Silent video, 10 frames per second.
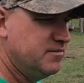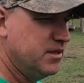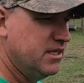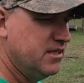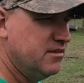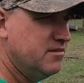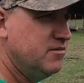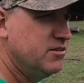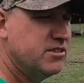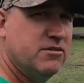but
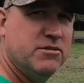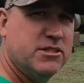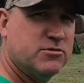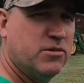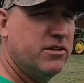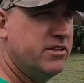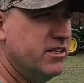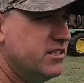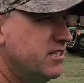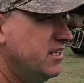we'll just see what this weather
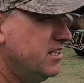does.